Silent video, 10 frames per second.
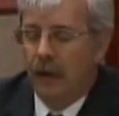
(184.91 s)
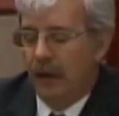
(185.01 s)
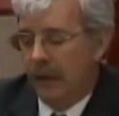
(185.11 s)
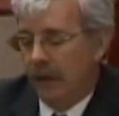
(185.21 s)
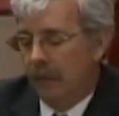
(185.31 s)

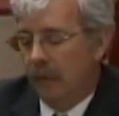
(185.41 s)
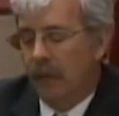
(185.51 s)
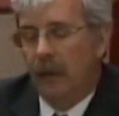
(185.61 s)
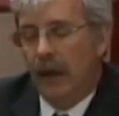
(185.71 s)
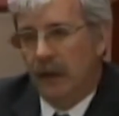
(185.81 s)
And
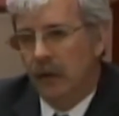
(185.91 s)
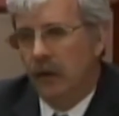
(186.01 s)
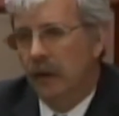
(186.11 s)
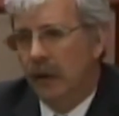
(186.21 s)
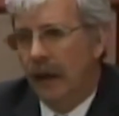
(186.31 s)
my
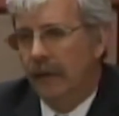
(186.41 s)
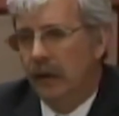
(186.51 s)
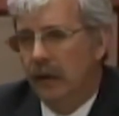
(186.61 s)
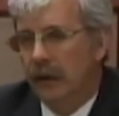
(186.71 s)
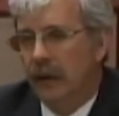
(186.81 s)
concern,
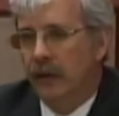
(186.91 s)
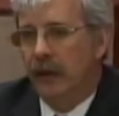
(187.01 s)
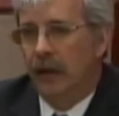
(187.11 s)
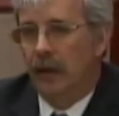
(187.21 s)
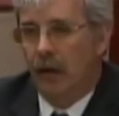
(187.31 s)
obviously, is
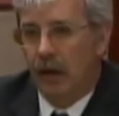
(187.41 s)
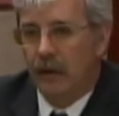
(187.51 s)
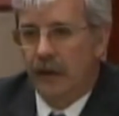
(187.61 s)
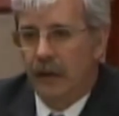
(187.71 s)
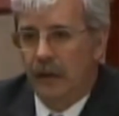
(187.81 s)
that a call
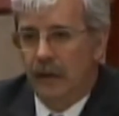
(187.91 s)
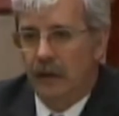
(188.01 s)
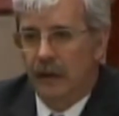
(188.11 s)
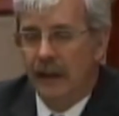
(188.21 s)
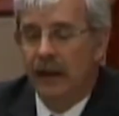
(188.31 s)
center
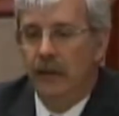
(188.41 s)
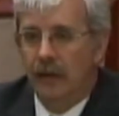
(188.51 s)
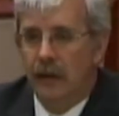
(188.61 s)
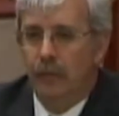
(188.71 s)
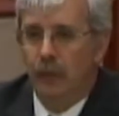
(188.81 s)
can
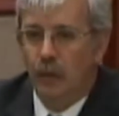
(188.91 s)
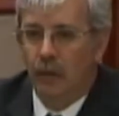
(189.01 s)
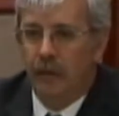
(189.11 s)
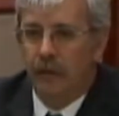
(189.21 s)
easily move.